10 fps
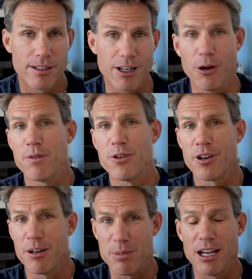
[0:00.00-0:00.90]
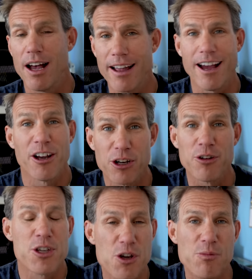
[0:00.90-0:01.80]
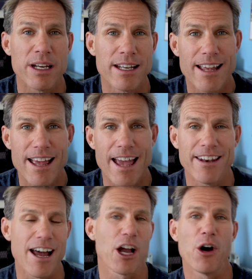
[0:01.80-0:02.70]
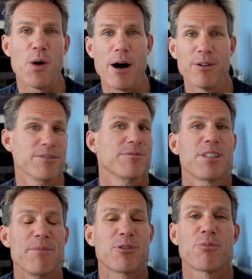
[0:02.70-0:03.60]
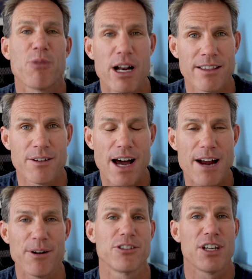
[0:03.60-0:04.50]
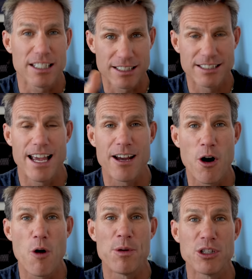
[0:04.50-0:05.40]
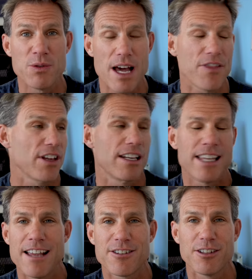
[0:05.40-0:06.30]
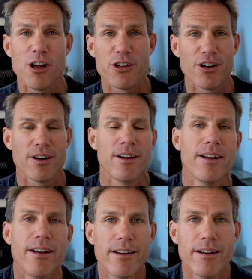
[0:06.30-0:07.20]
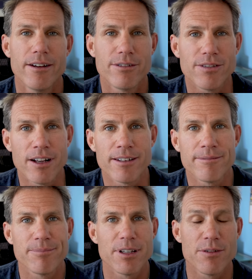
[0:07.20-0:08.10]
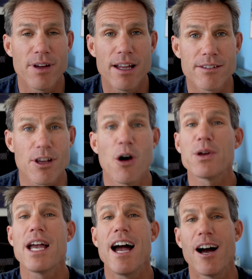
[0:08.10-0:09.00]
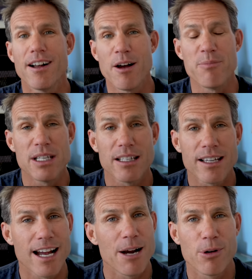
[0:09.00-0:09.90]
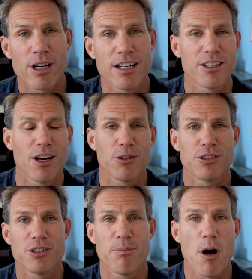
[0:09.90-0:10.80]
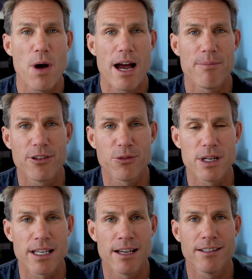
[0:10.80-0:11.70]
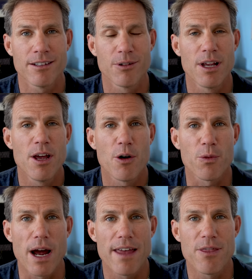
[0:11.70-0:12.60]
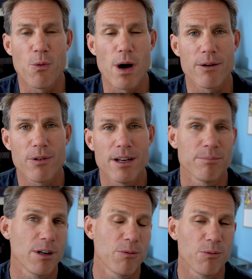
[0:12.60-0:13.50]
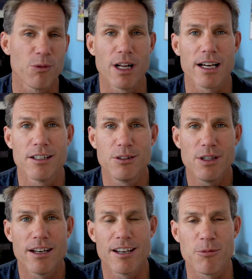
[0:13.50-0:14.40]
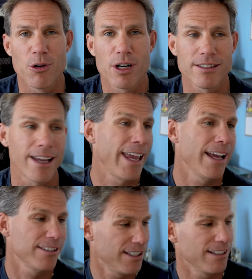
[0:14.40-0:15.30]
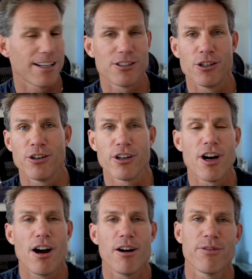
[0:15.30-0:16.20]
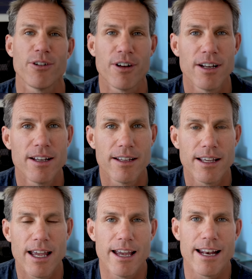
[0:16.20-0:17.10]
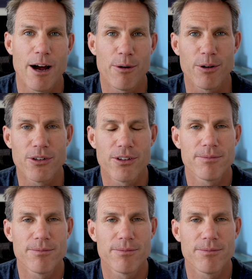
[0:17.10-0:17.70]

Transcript: You know, if you're gonna be a good human and not go out and keep spreading the virus. You gotta stay home and do nothing and cancel all your fun events. Oh yeah, Amelia and I were gonna go to Moab this weekend and ride the white rim, but we're not gonna do that anymore because I can't sit next to her in a car for 8 hours.